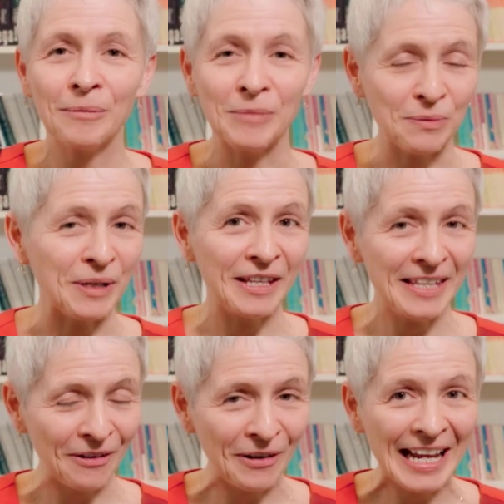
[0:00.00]
between
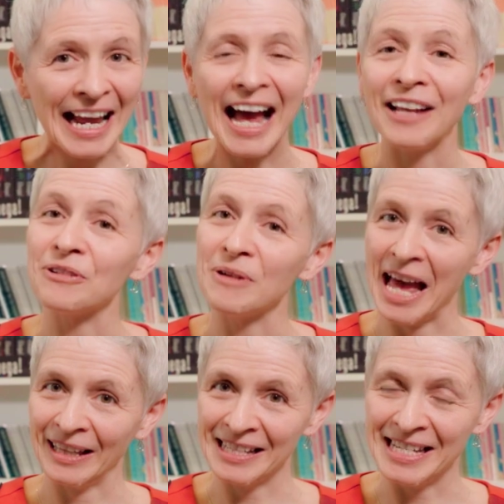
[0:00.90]
theory and
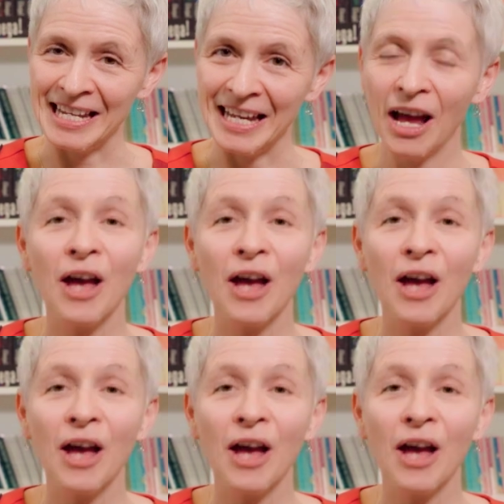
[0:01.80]
reality,